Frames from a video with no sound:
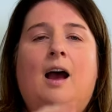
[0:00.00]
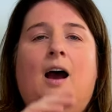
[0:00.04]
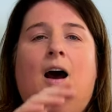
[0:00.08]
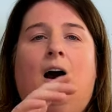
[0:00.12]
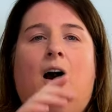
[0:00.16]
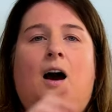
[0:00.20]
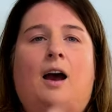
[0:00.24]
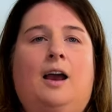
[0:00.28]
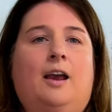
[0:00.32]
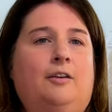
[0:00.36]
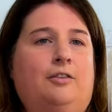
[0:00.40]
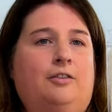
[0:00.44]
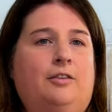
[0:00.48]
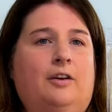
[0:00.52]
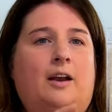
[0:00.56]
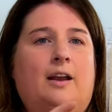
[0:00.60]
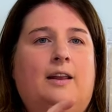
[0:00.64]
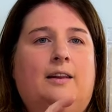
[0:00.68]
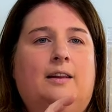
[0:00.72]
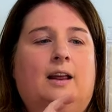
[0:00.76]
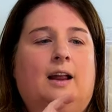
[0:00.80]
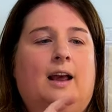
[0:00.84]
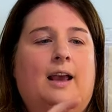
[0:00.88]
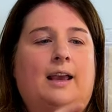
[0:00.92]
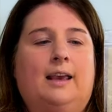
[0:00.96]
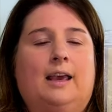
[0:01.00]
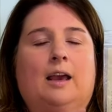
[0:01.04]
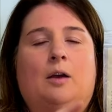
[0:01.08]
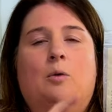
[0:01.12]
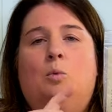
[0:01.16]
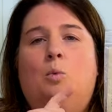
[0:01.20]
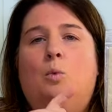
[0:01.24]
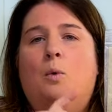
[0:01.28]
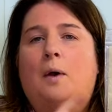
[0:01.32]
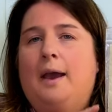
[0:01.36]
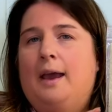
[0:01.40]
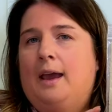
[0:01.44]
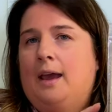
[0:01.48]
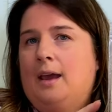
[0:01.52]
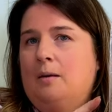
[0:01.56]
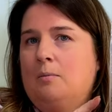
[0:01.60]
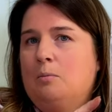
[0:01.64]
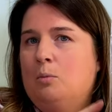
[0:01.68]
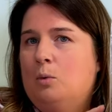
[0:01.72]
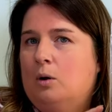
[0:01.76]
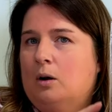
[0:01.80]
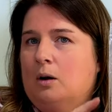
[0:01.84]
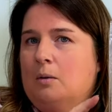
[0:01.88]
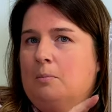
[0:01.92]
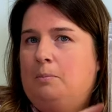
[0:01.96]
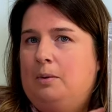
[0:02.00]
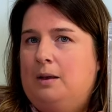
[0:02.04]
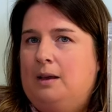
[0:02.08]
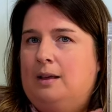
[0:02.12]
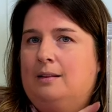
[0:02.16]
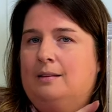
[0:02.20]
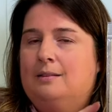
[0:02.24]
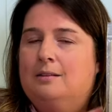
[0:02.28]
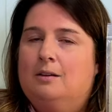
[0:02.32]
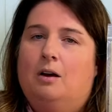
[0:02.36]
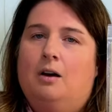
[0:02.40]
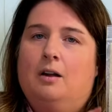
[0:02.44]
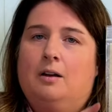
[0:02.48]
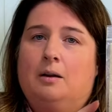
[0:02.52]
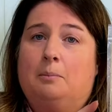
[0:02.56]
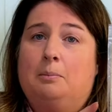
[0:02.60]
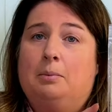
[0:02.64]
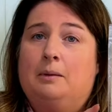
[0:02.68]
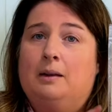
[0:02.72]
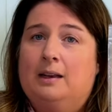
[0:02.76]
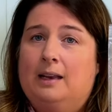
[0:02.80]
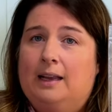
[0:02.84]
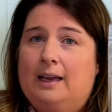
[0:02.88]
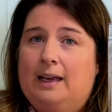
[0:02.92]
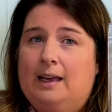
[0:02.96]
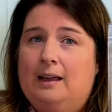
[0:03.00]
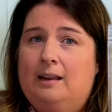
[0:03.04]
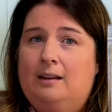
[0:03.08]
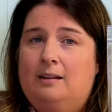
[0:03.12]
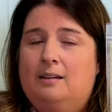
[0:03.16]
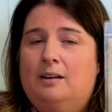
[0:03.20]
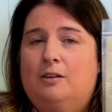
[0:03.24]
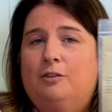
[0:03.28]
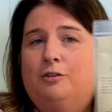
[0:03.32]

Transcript: I find that I get way more beans on a plant